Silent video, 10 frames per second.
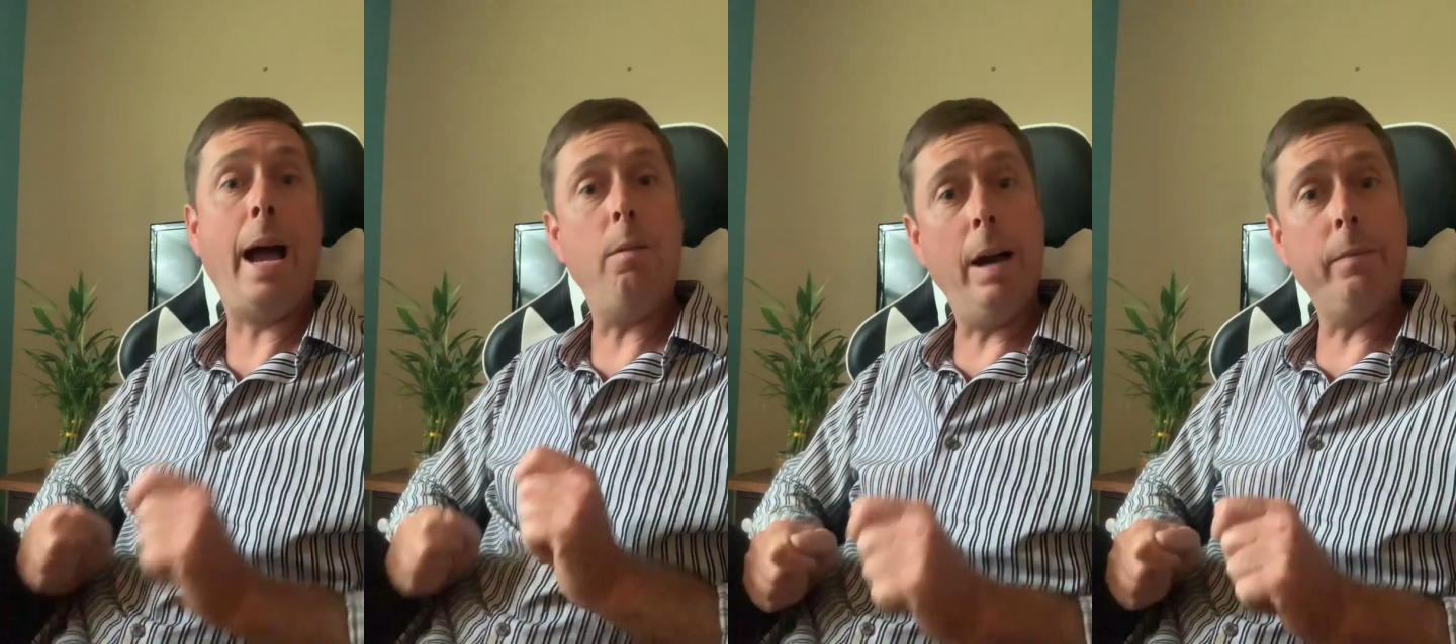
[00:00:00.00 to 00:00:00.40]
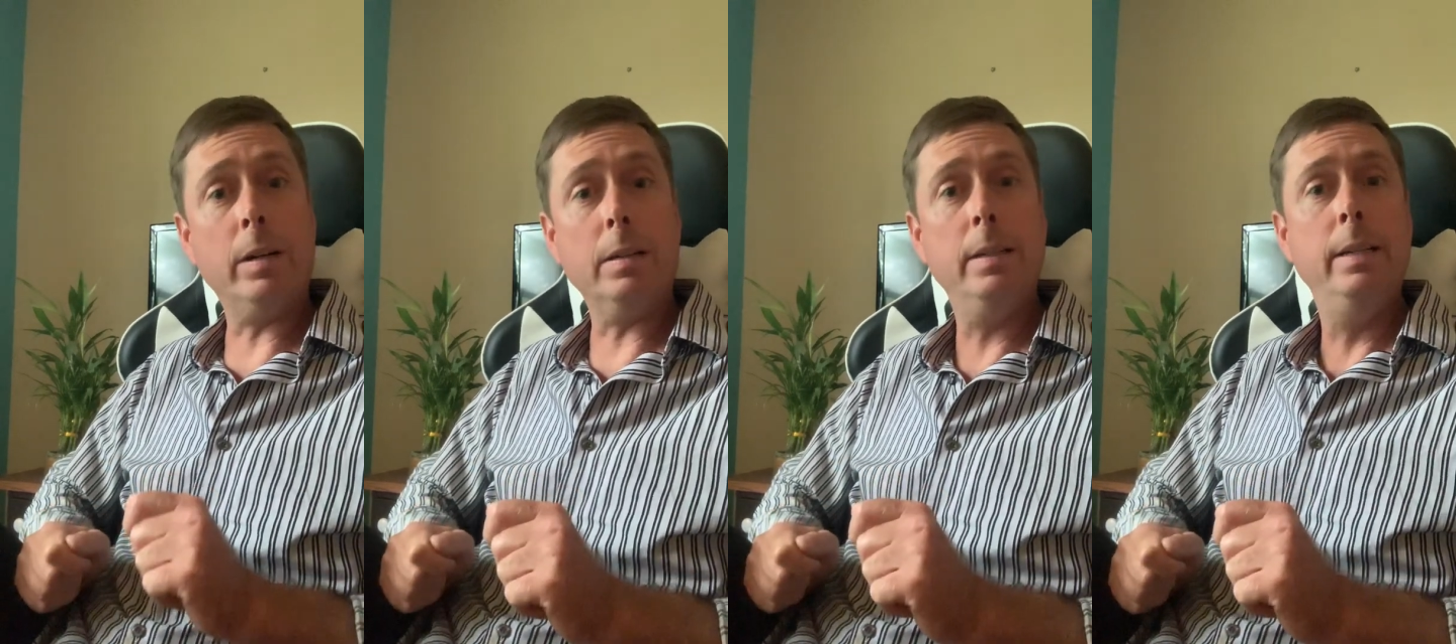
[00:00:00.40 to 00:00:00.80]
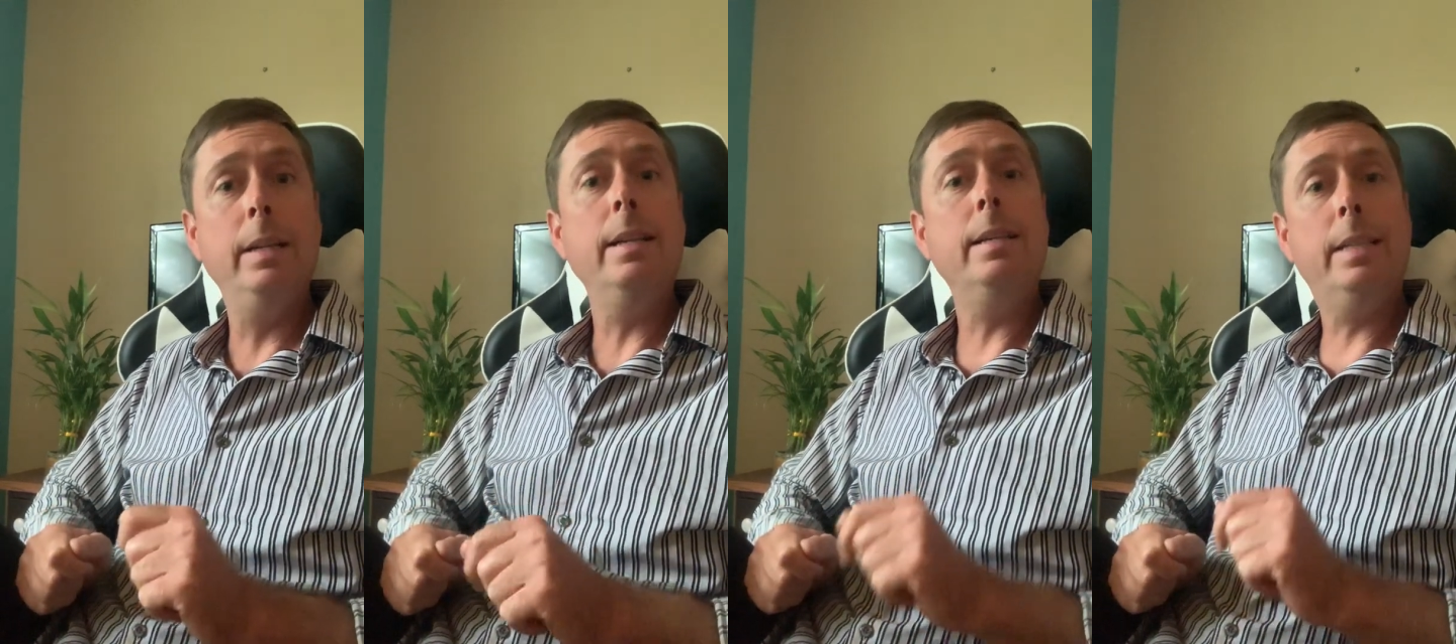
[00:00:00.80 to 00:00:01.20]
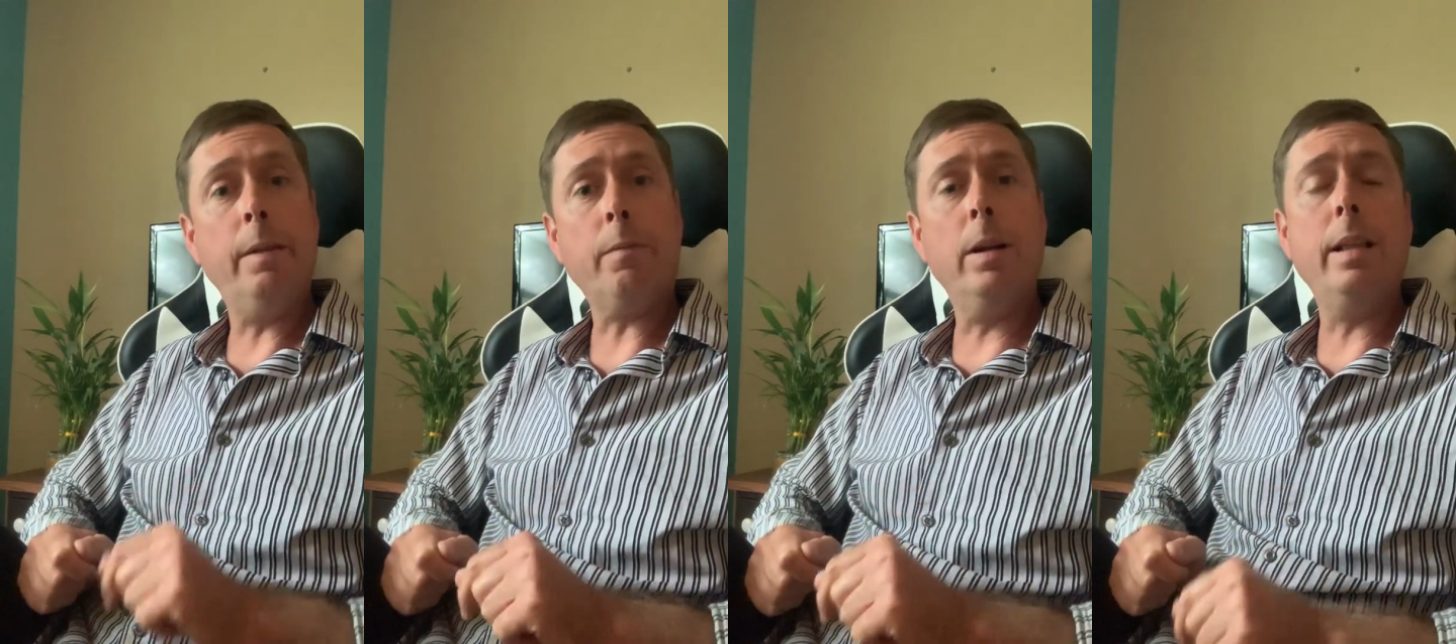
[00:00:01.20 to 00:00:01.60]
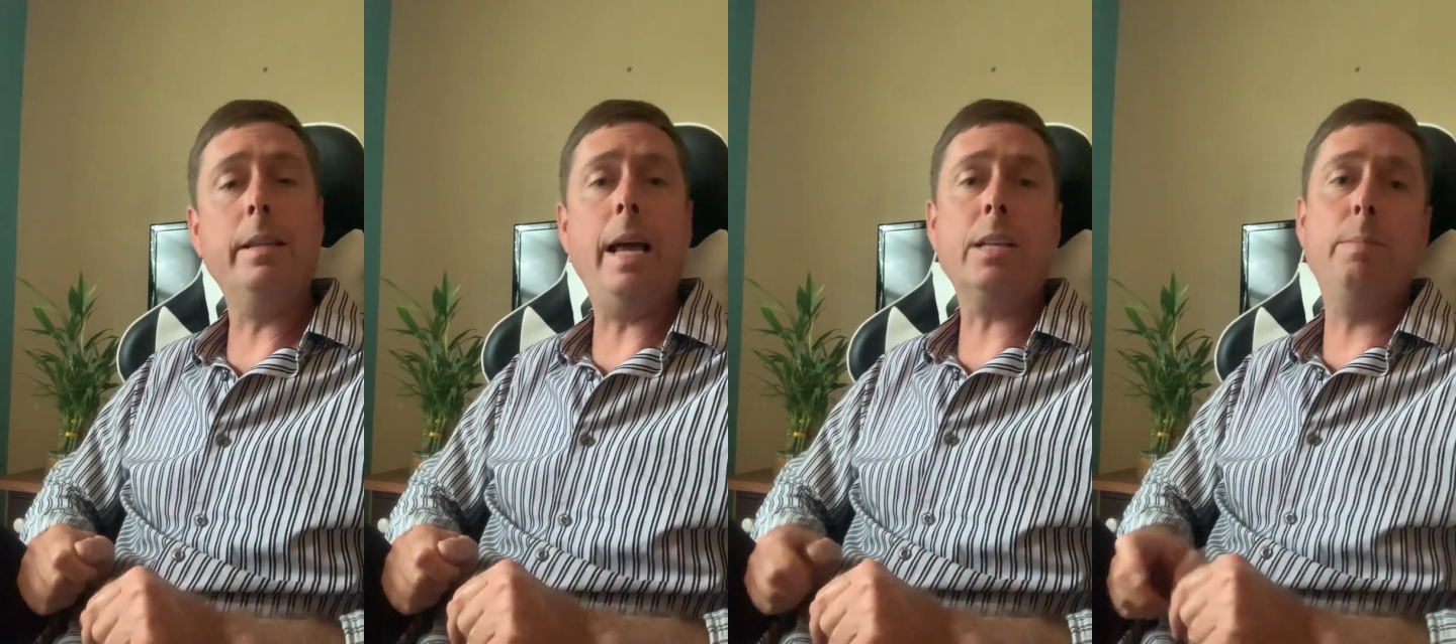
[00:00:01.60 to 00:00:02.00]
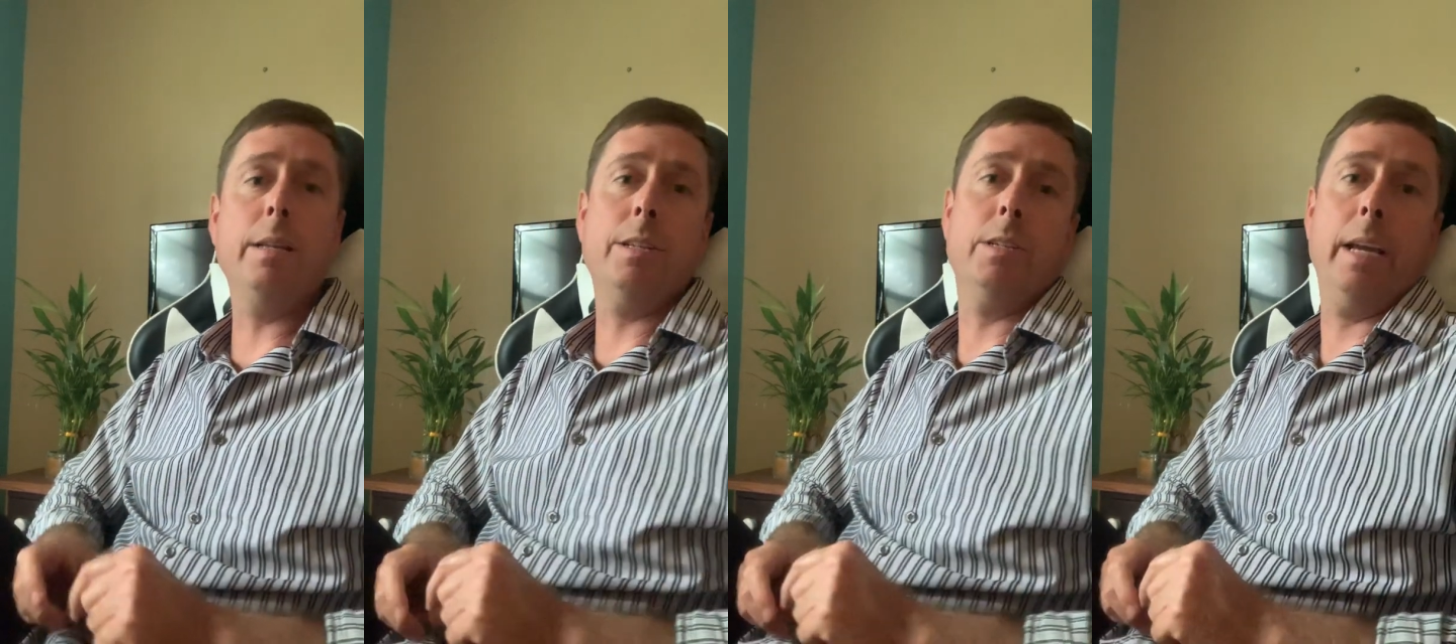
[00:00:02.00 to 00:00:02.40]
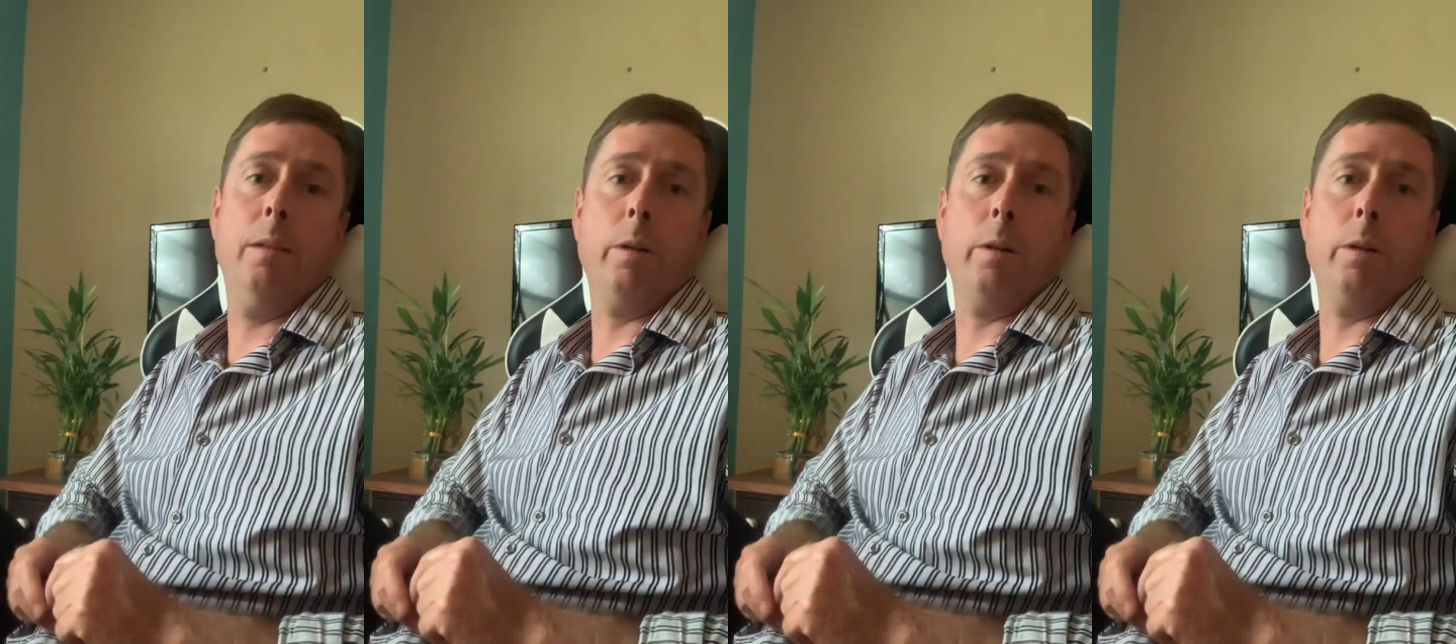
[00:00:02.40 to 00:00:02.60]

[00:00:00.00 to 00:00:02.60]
However, different than text messaging,